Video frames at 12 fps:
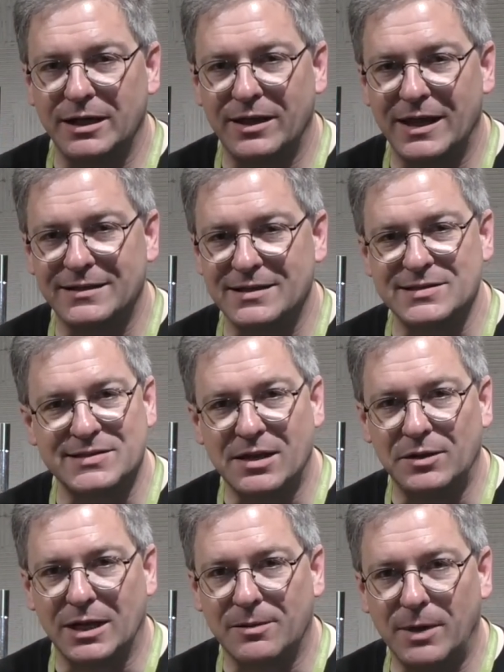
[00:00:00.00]
Now that doesn't
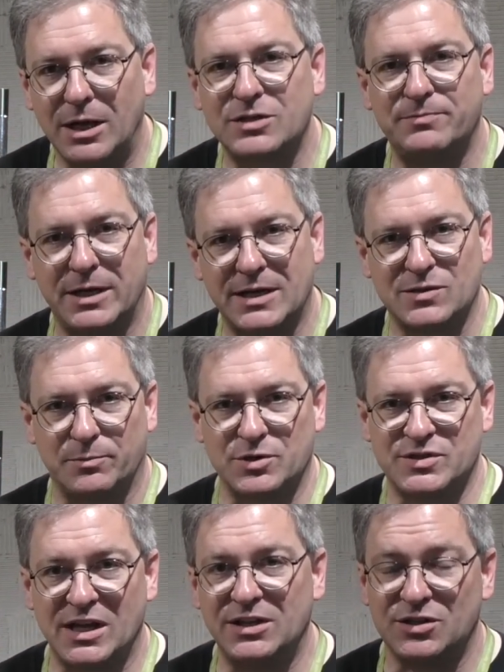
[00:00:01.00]
sound like much, but as a
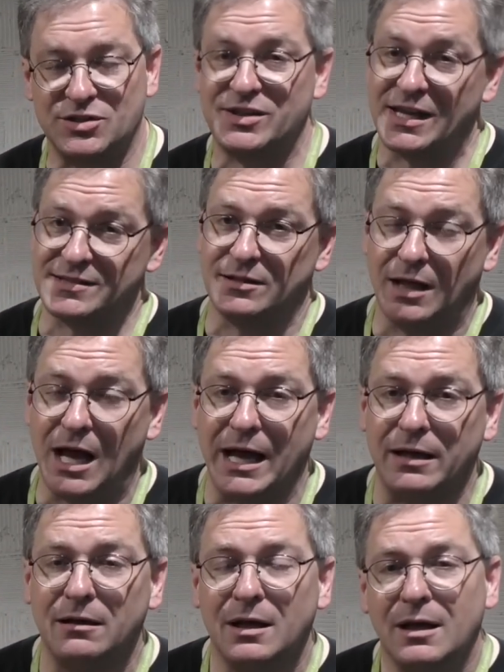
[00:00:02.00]
percentage, that's a
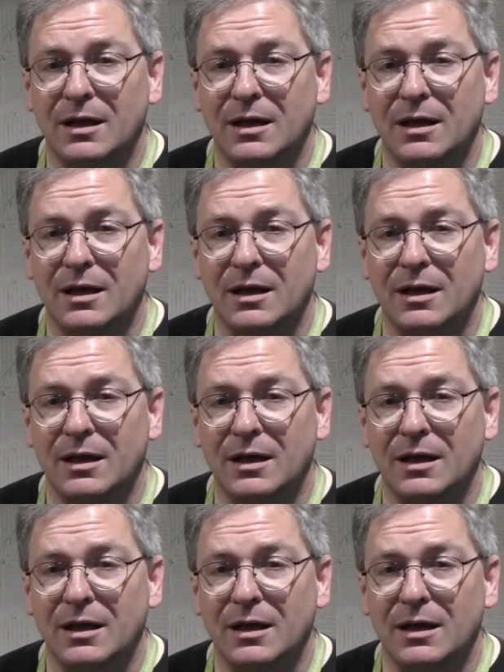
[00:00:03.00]
lot.